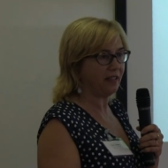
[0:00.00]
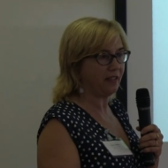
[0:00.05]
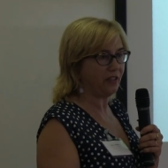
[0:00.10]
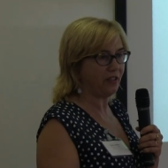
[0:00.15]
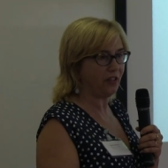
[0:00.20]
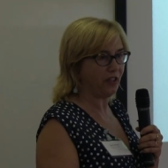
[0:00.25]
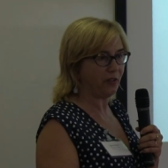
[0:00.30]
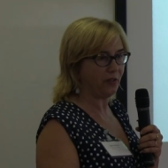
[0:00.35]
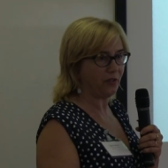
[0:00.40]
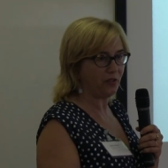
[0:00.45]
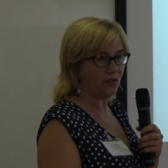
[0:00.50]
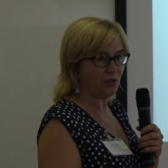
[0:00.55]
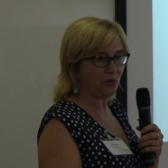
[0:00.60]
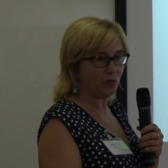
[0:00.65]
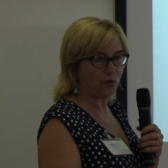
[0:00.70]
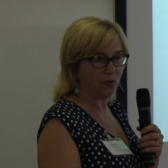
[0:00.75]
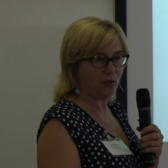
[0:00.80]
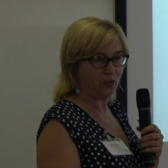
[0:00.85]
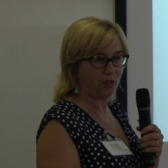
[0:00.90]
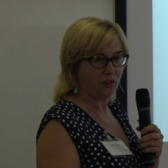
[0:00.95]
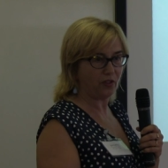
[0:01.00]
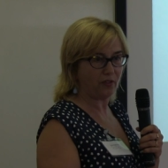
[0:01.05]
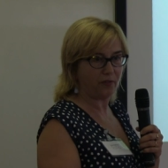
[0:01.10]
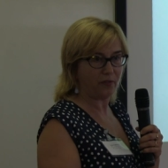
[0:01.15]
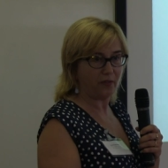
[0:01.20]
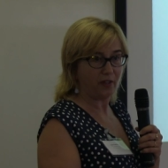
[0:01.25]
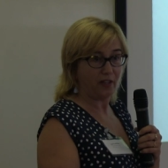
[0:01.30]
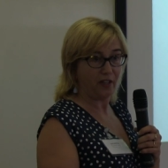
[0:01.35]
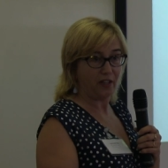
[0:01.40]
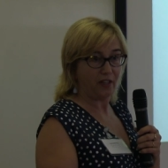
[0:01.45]
you know, the sort of
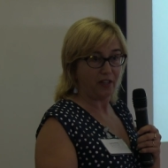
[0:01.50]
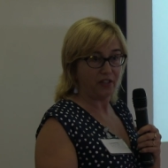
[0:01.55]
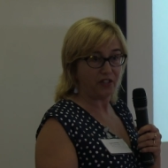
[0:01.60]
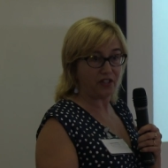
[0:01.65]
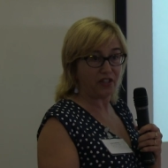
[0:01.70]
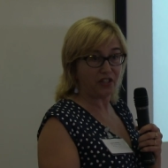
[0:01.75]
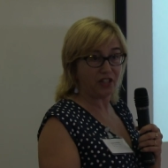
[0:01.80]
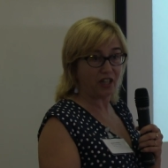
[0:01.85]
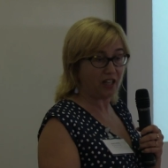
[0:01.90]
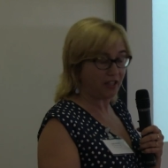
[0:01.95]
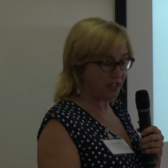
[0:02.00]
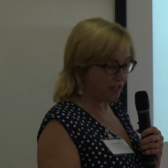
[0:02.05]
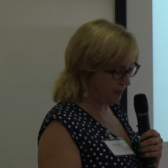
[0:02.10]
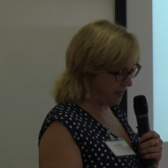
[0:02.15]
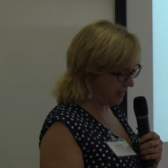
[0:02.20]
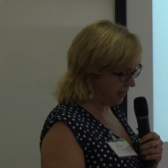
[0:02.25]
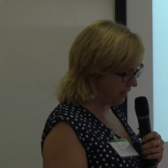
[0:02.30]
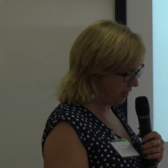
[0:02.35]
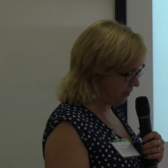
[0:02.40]
the start of any